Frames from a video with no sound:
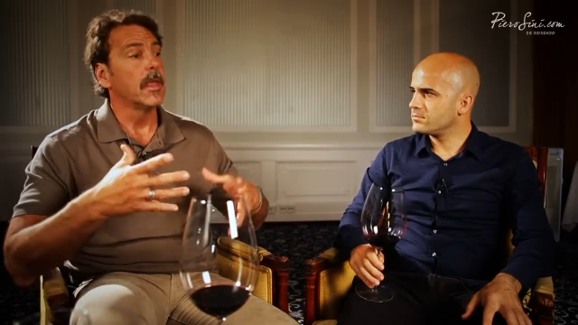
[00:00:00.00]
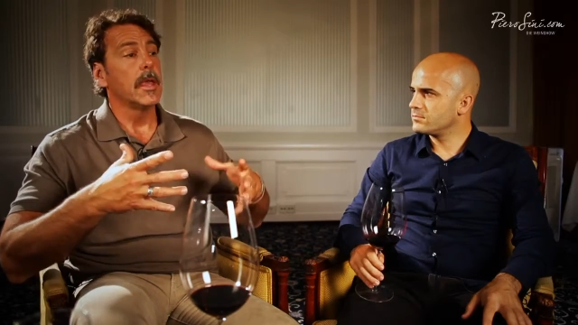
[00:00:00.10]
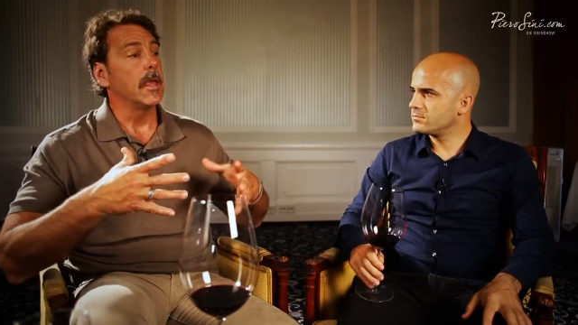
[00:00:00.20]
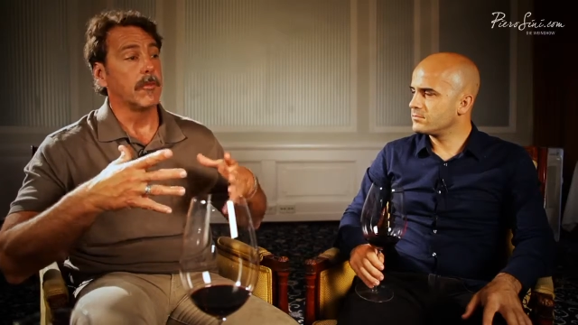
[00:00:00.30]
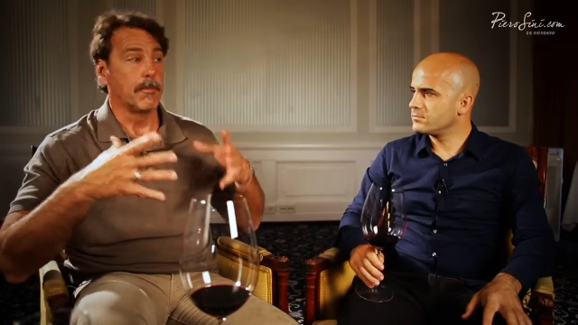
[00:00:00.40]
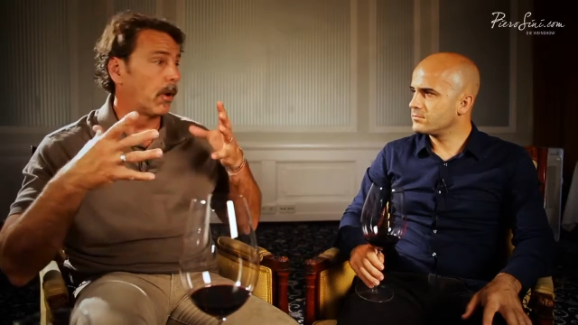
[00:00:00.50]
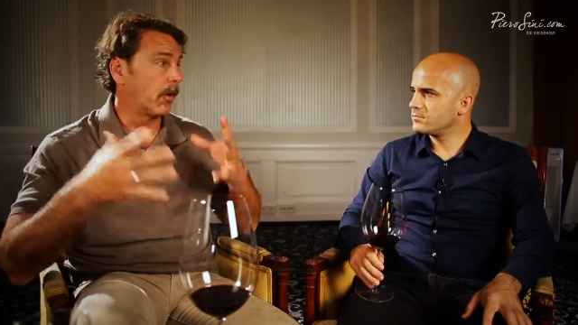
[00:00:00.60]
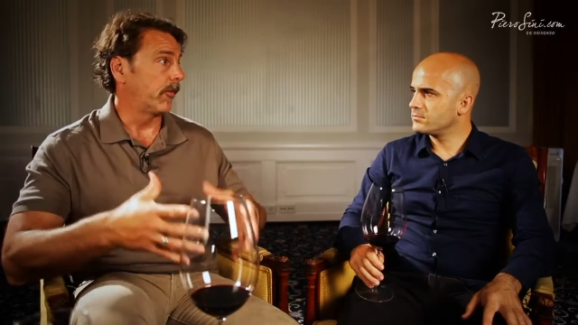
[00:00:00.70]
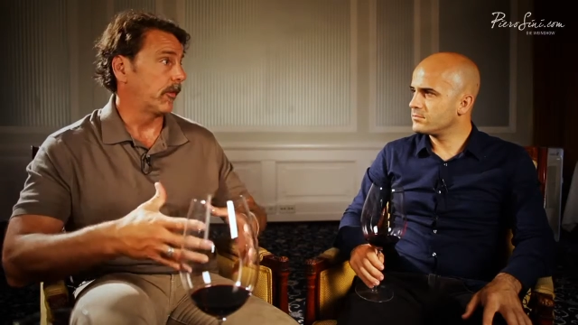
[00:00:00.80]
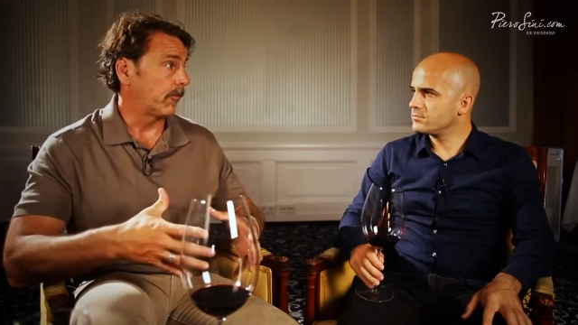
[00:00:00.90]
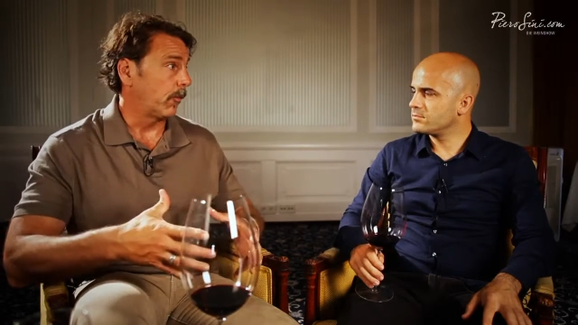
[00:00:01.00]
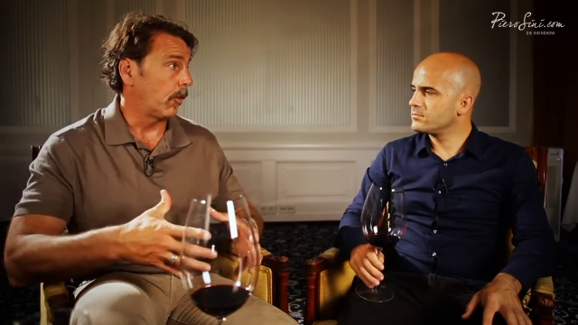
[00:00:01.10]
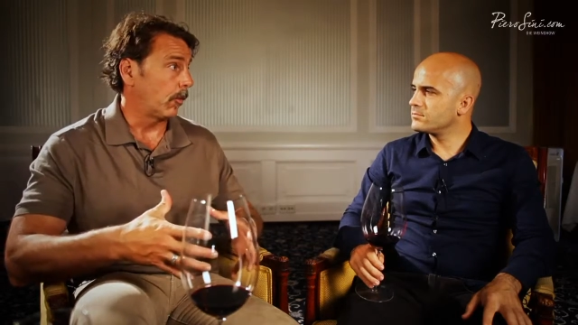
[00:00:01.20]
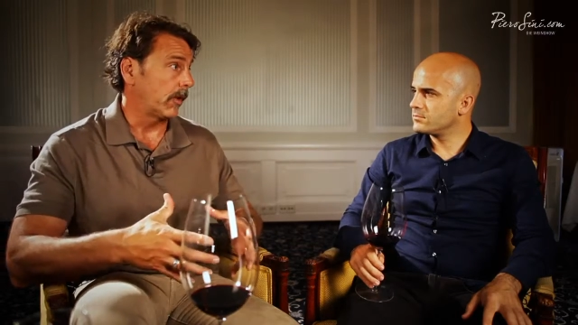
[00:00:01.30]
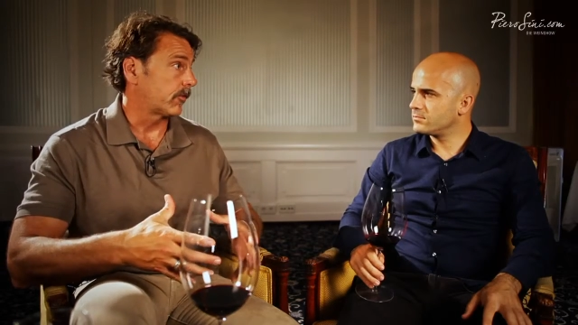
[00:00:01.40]
Speaker 1: is perfect for
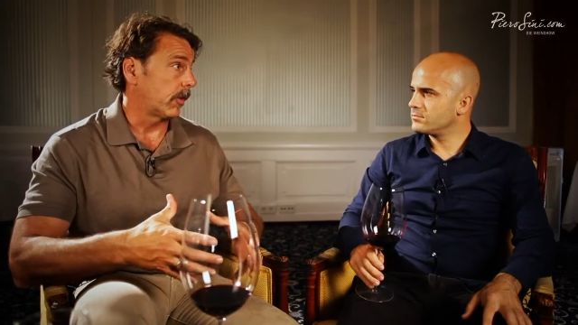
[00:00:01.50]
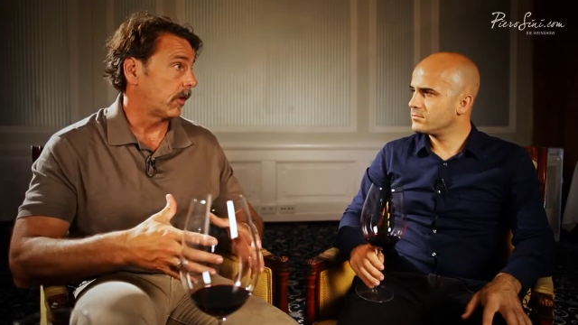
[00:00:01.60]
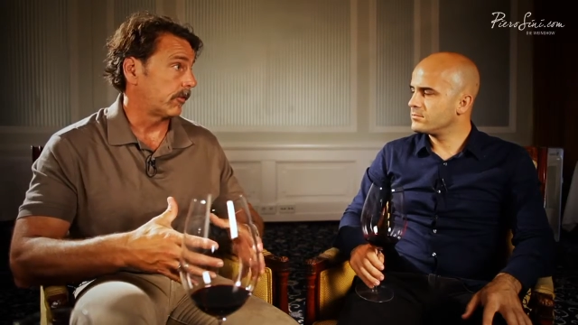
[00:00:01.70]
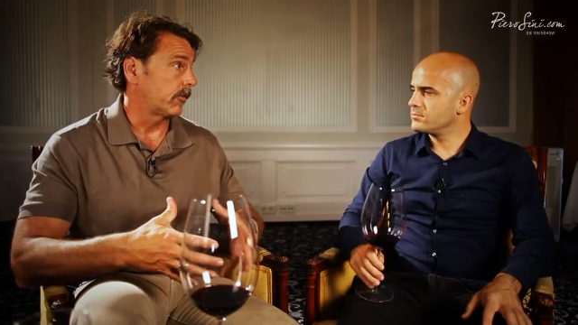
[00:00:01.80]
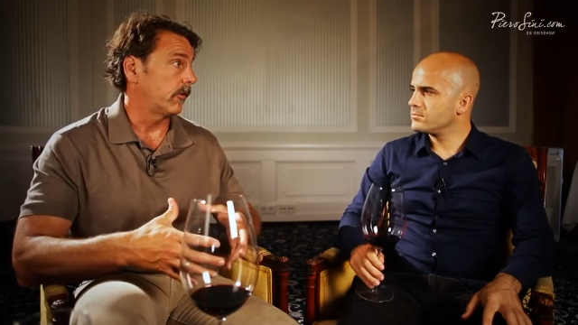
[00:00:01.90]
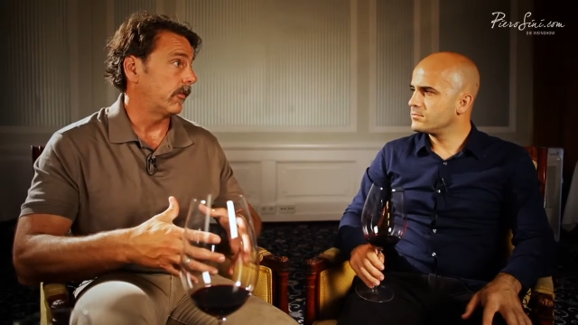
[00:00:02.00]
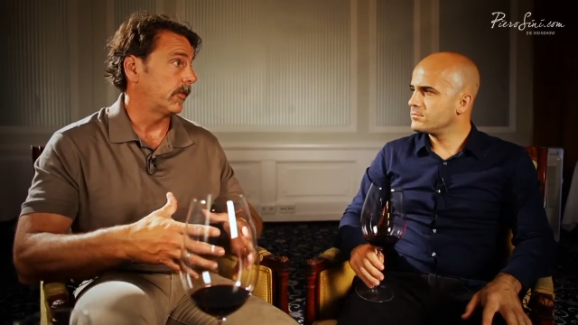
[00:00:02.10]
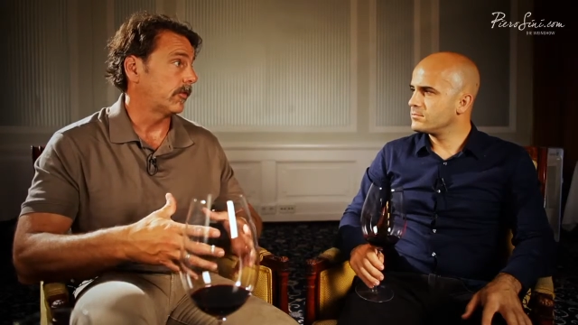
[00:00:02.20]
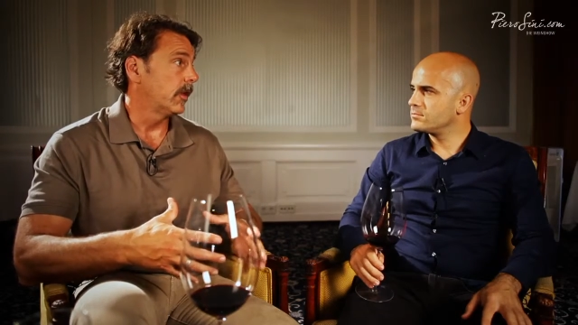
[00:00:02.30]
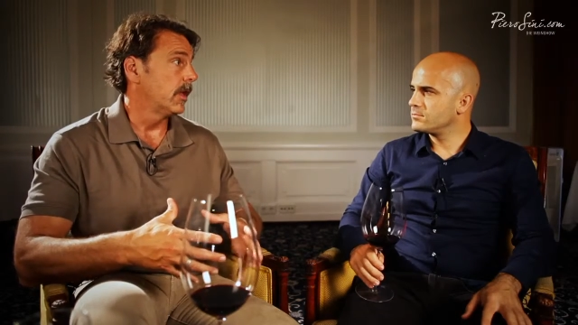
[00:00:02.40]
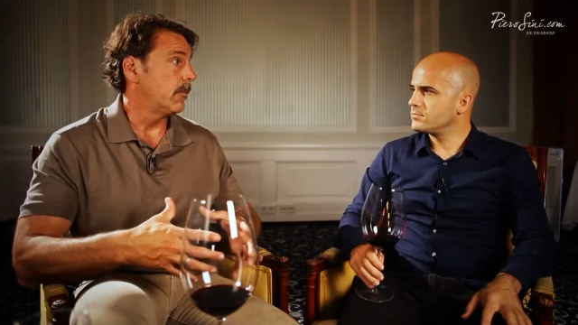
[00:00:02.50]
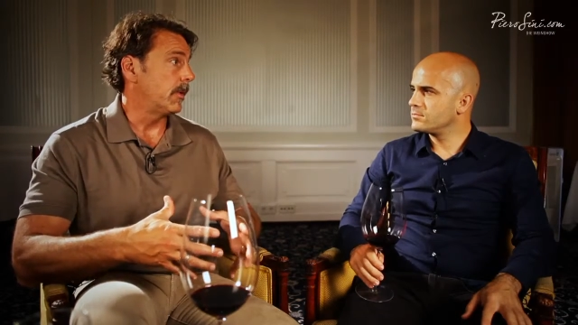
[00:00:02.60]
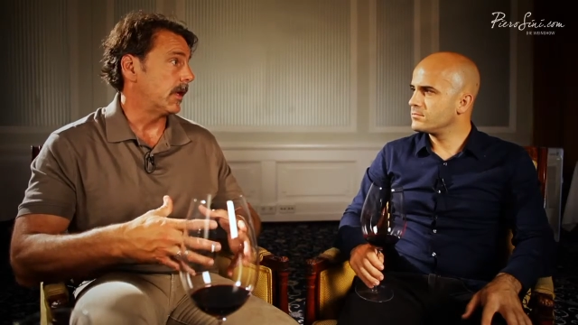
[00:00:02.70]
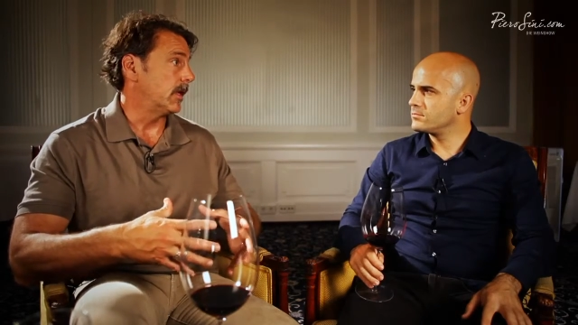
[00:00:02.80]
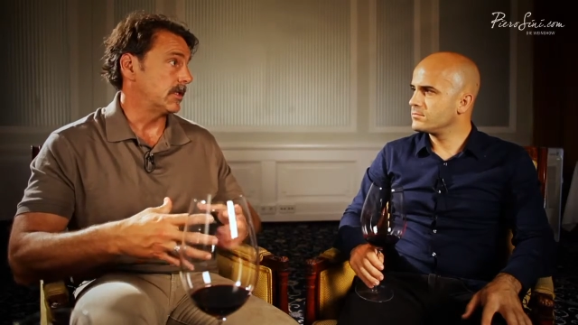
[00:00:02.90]
restaurant service
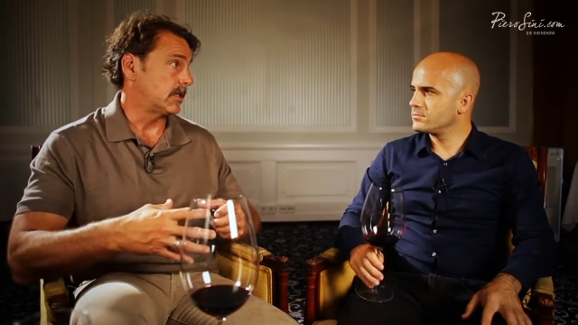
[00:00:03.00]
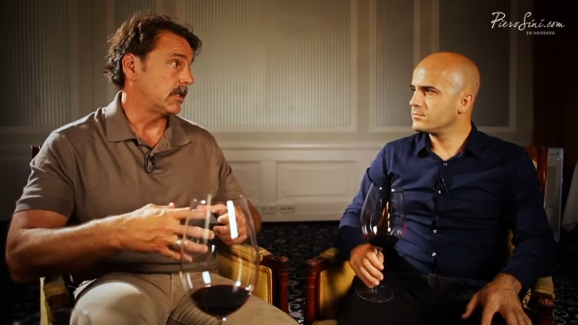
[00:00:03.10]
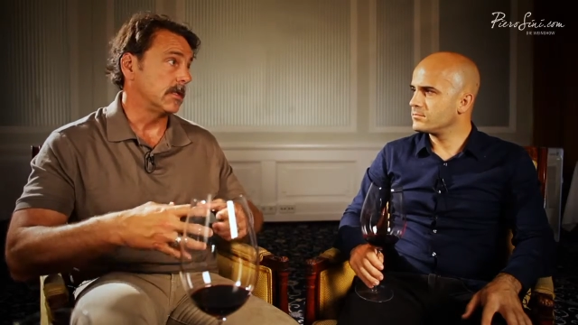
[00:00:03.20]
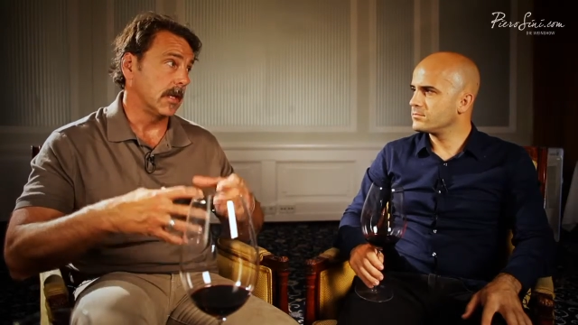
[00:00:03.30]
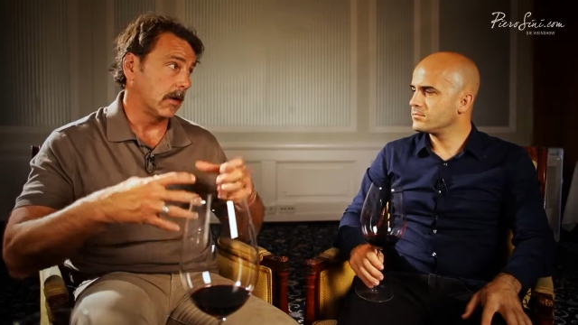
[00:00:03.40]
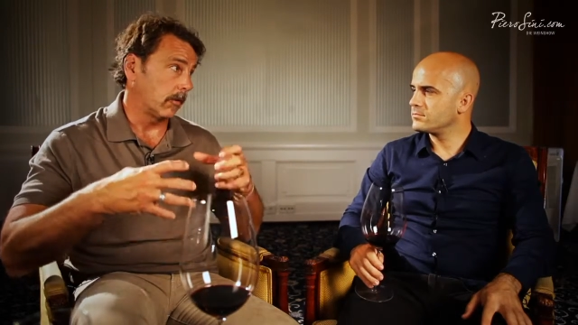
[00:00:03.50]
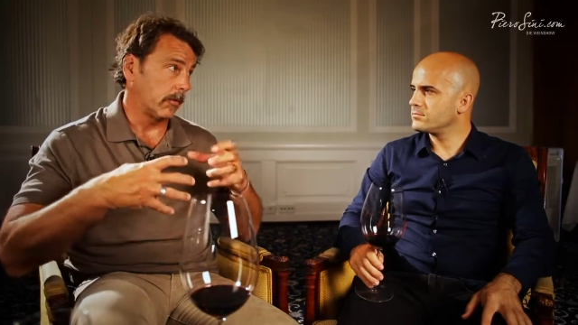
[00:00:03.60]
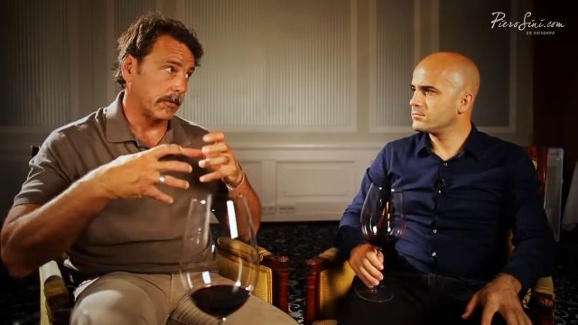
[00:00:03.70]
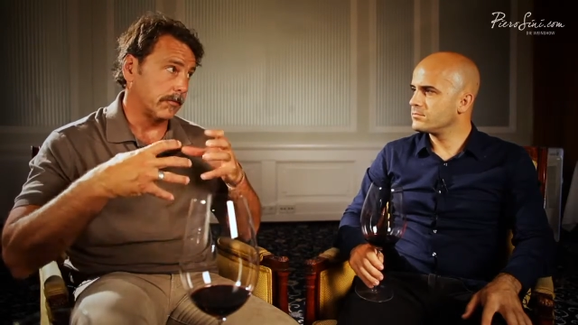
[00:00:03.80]
because, you know,